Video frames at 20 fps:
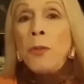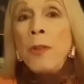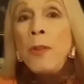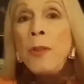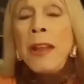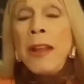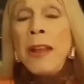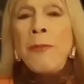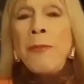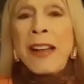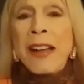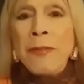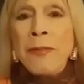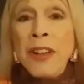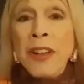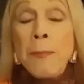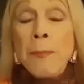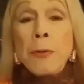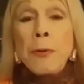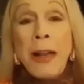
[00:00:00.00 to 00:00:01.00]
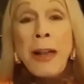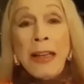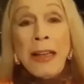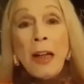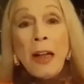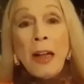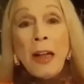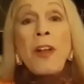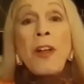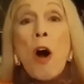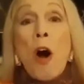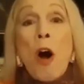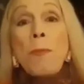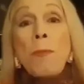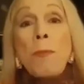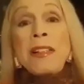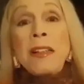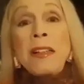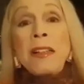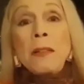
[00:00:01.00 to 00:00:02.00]
effectively the brain of the
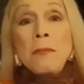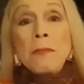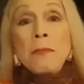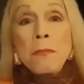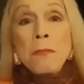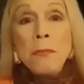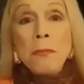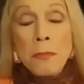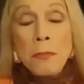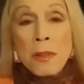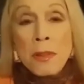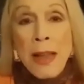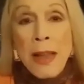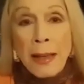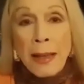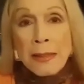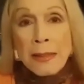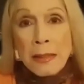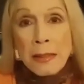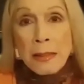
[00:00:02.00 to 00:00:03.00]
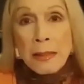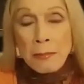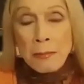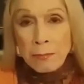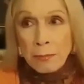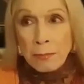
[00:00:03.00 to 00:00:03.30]
opposite sex.